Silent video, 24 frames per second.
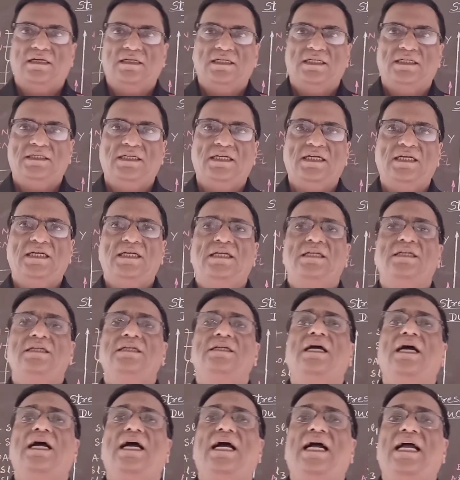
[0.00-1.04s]

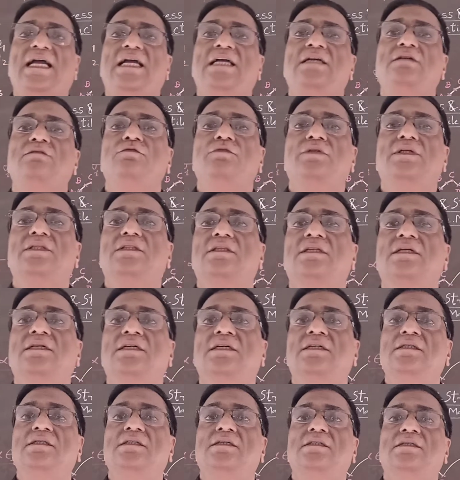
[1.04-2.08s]
Here I am with
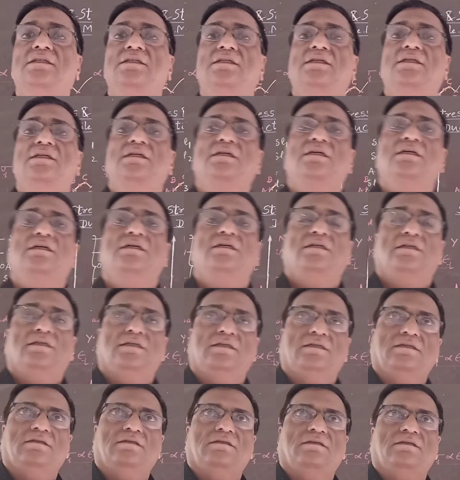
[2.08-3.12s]
the
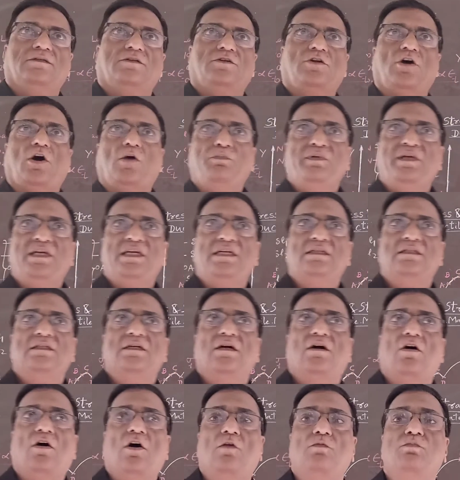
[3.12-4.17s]

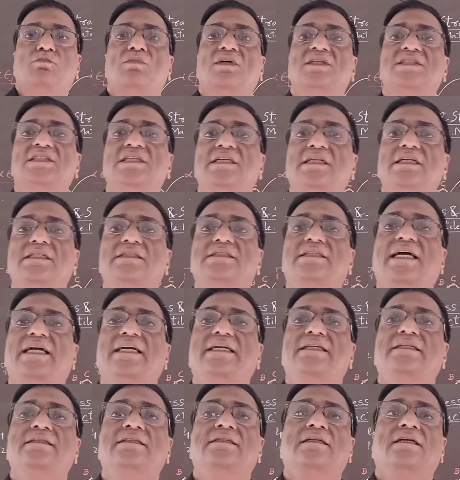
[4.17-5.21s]
topic of machine
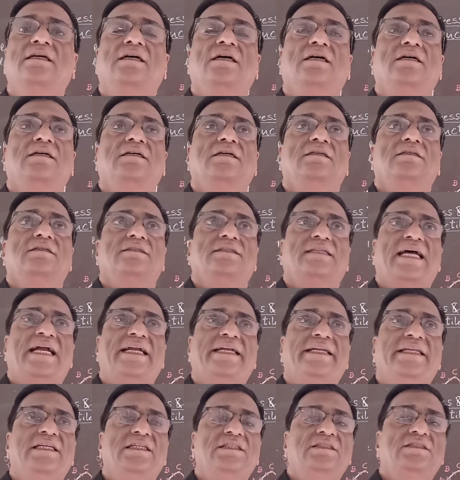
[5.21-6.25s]
design,
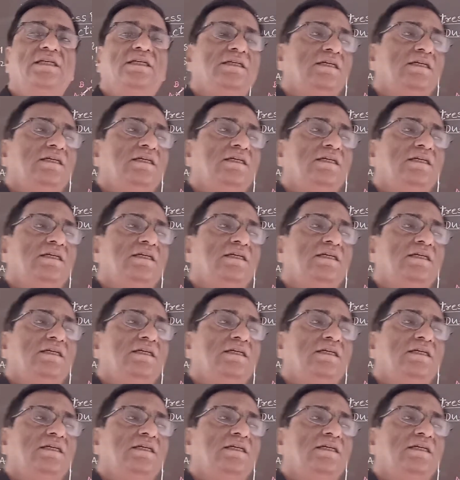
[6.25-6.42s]
that is